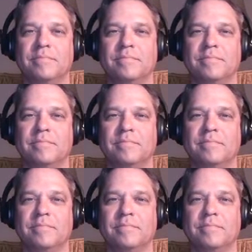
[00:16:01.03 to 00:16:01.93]

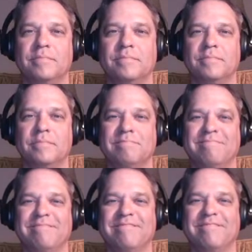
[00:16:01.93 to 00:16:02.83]

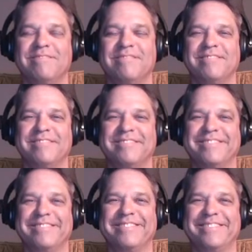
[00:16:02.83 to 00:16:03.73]

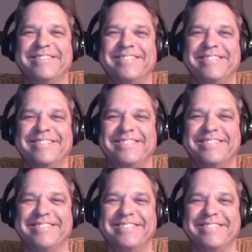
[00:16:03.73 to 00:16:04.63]

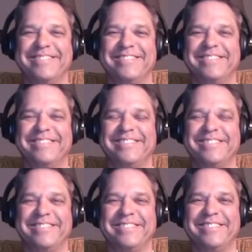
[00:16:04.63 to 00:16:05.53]

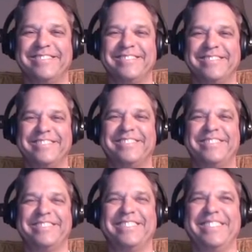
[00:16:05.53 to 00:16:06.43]

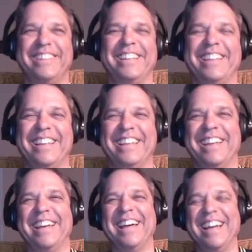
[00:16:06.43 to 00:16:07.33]

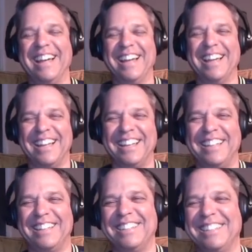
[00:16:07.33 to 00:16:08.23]

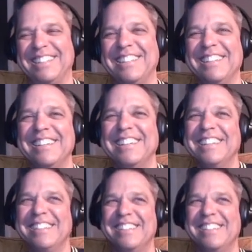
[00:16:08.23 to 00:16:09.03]
No words are spoken by the person on screen.